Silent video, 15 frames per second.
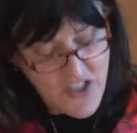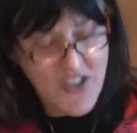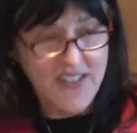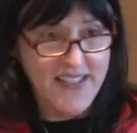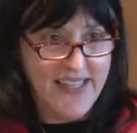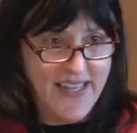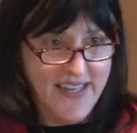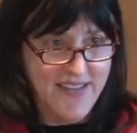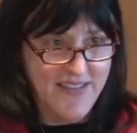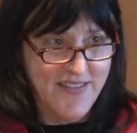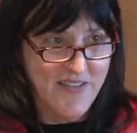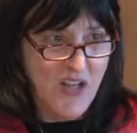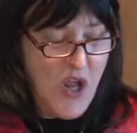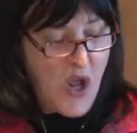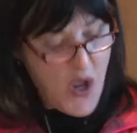she said.
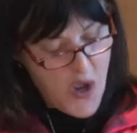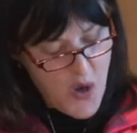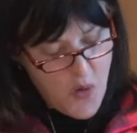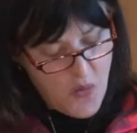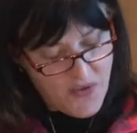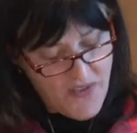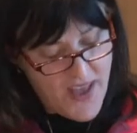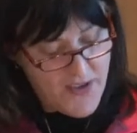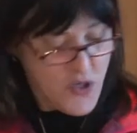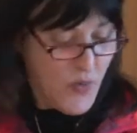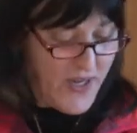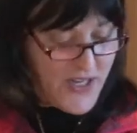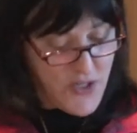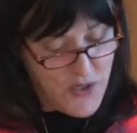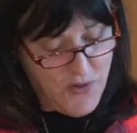We found
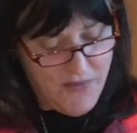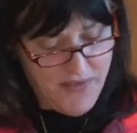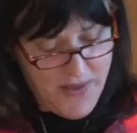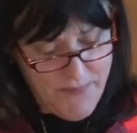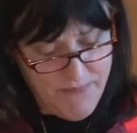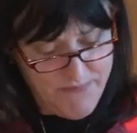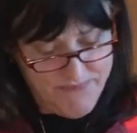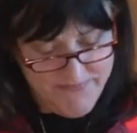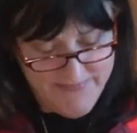22 of them.